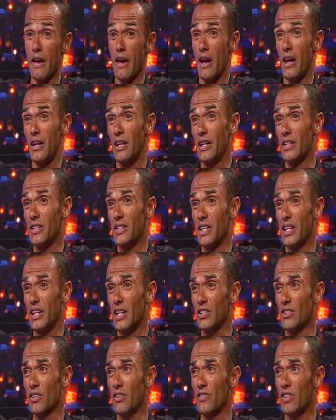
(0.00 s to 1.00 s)
And at the
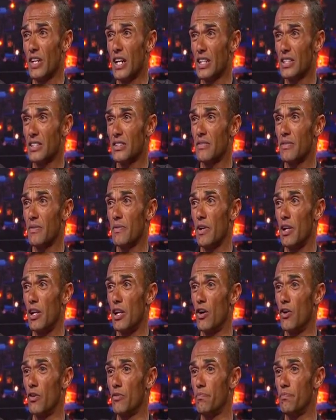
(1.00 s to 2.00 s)
end of that
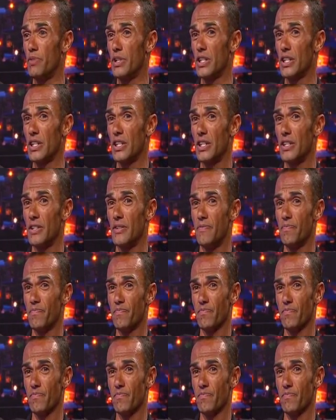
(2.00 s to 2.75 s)
loan period,